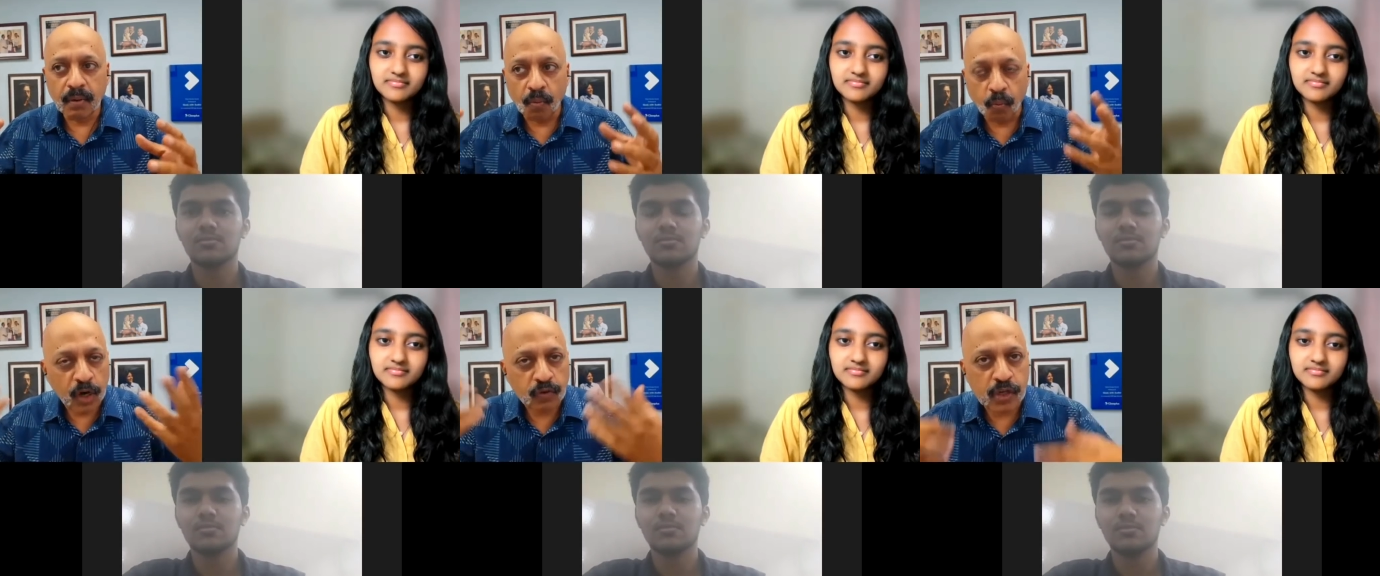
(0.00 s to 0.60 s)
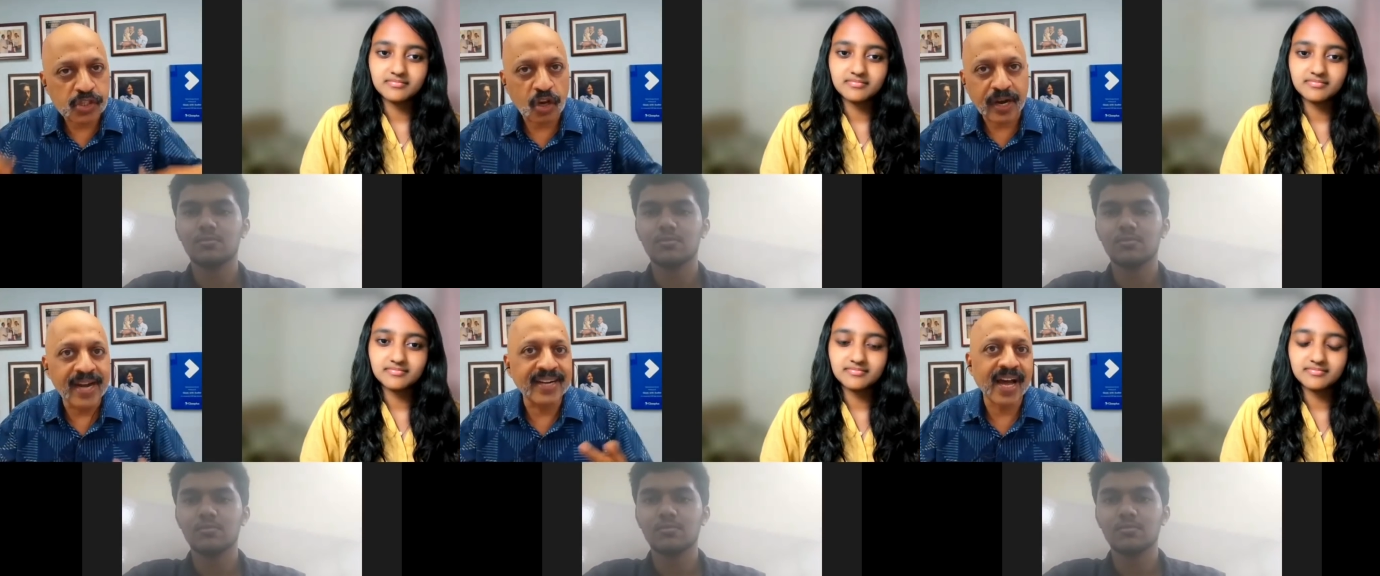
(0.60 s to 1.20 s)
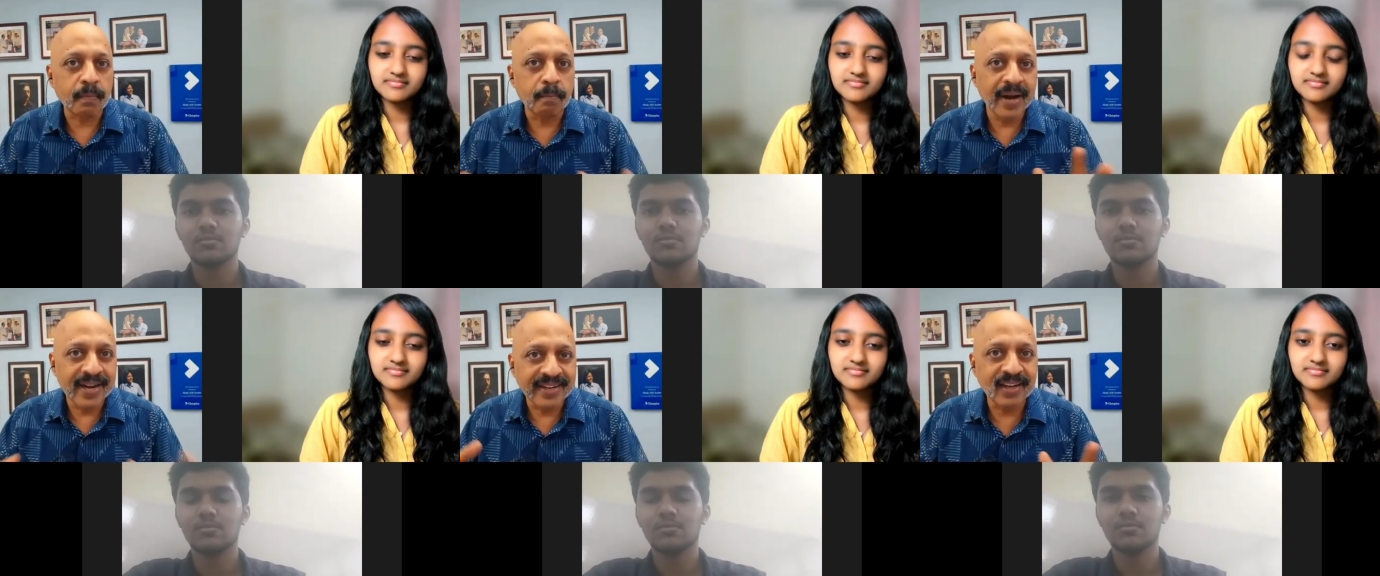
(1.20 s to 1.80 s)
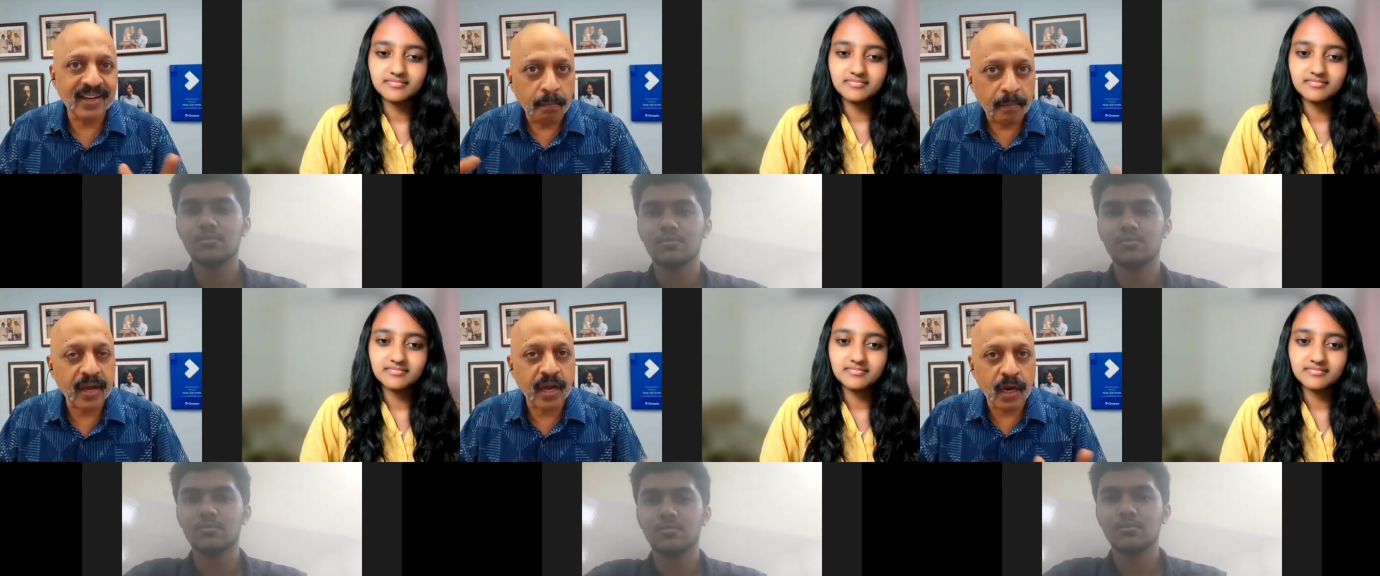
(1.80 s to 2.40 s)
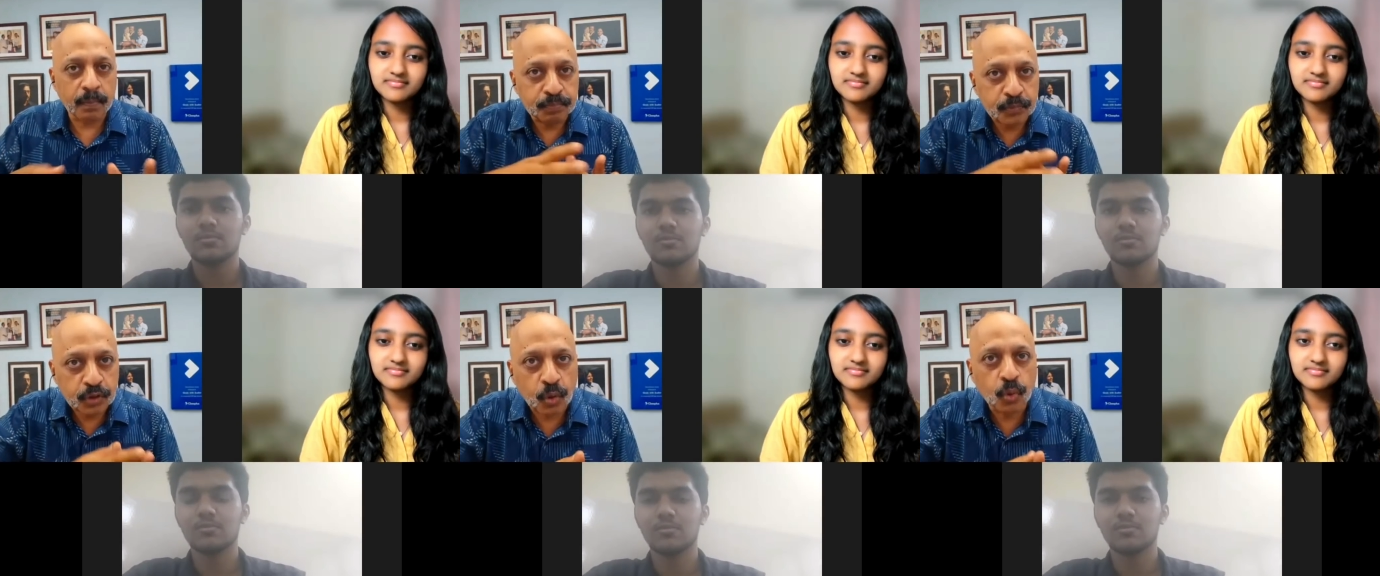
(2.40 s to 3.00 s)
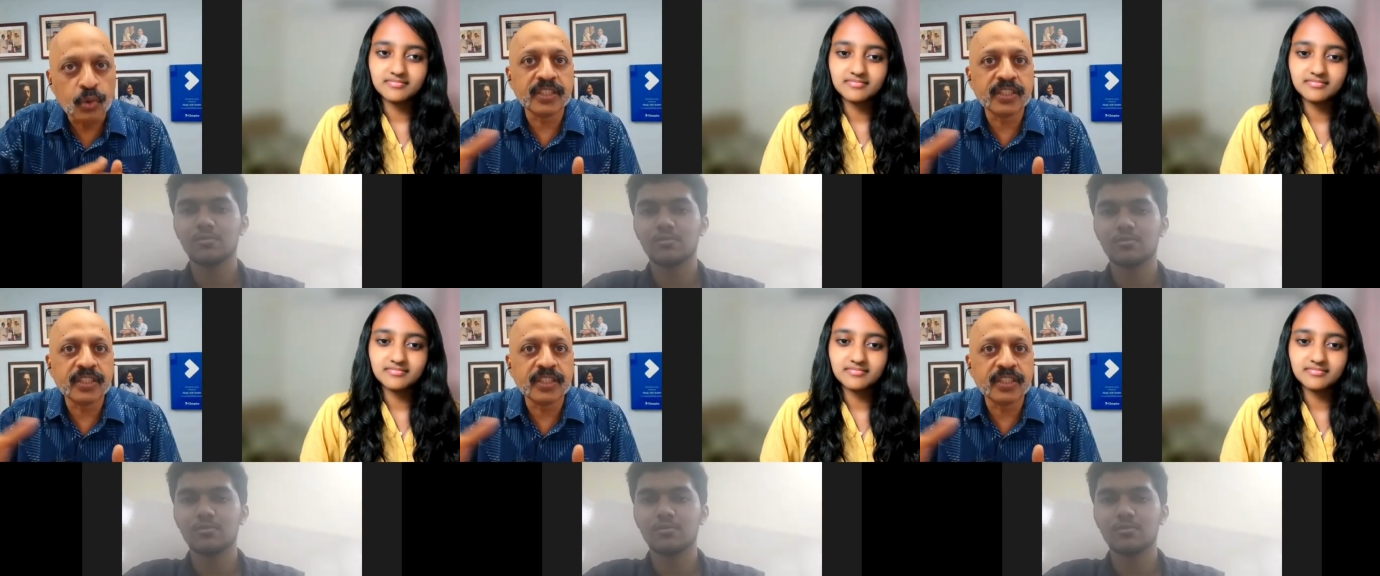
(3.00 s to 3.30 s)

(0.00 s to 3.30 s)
Speaker 1: what was your entire mental makeup through the